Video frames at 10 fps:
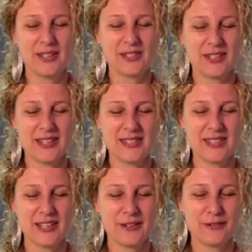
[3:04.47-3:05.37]
So let's
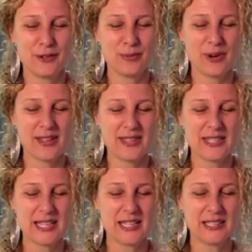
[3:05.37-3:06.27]
take a few
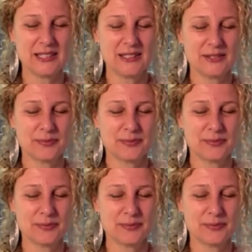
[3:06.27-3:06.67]
breaths here.